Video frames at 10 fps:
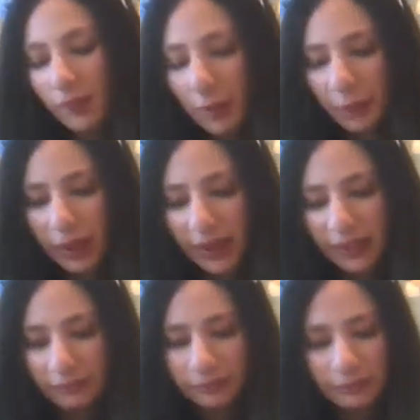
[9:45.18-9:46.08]

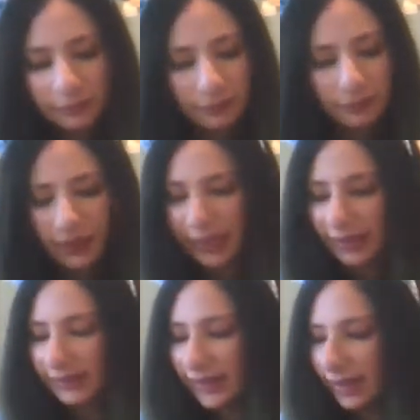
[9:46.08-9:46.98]
But like
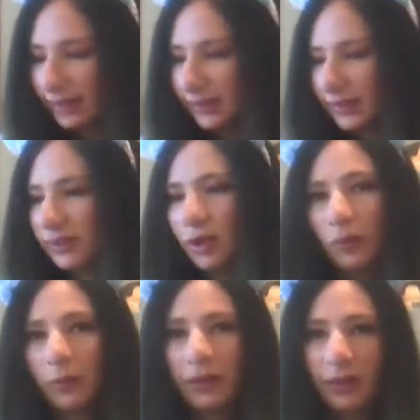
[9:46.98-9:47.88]
I said, this is all
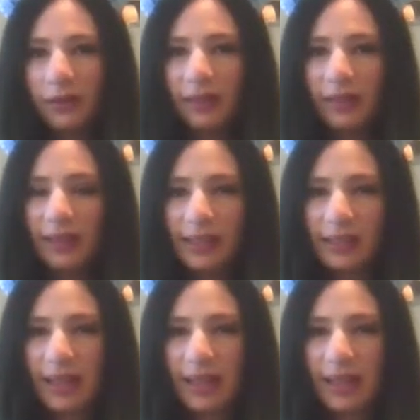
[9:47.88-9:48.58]
really good things.